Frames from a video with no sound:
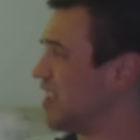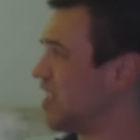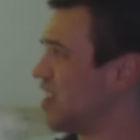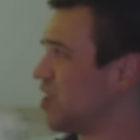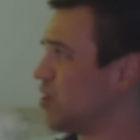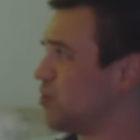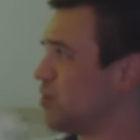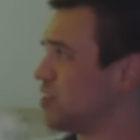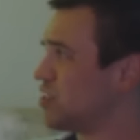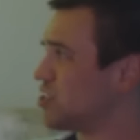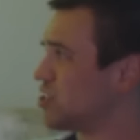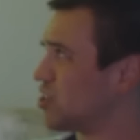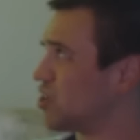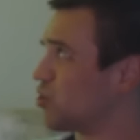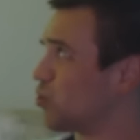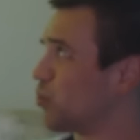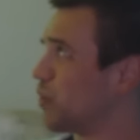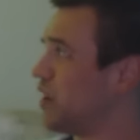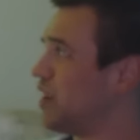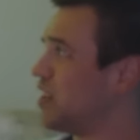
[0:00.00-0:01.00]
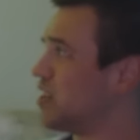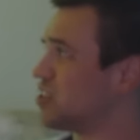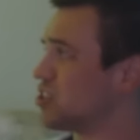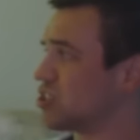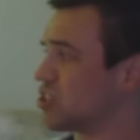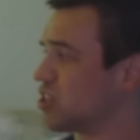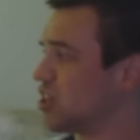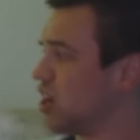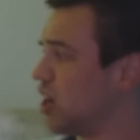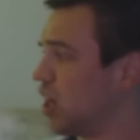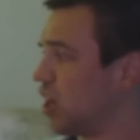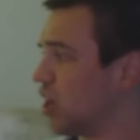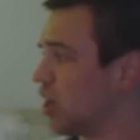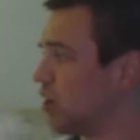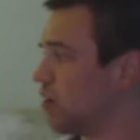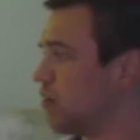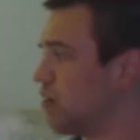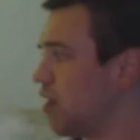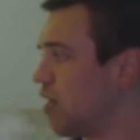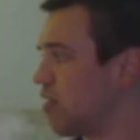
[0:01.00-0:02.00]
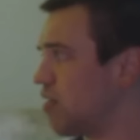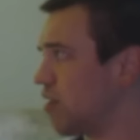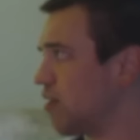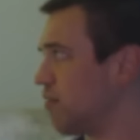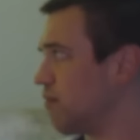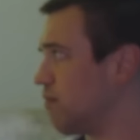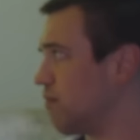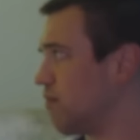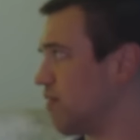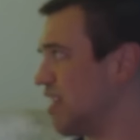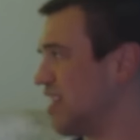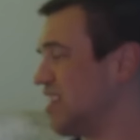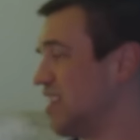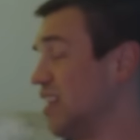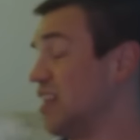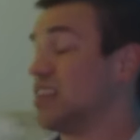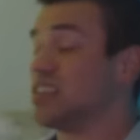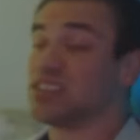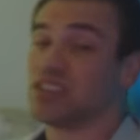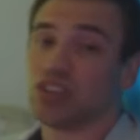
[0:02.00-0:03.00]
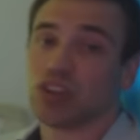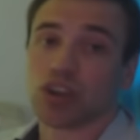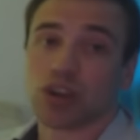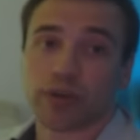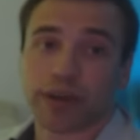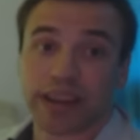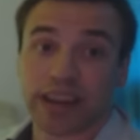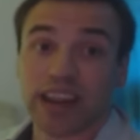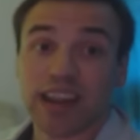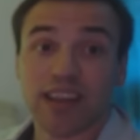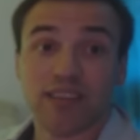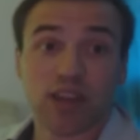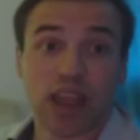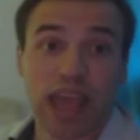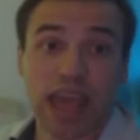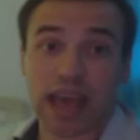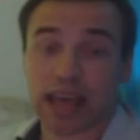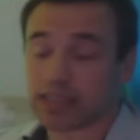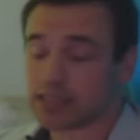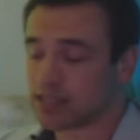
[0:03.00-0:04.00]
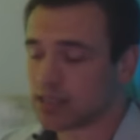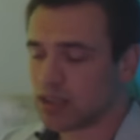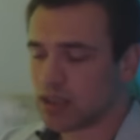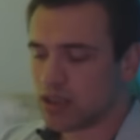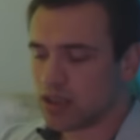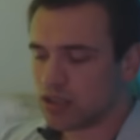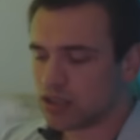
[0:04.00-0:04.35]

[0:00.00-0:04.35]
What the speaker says: yellowish, greenish color. Nothing, it doesn't look green. It never has.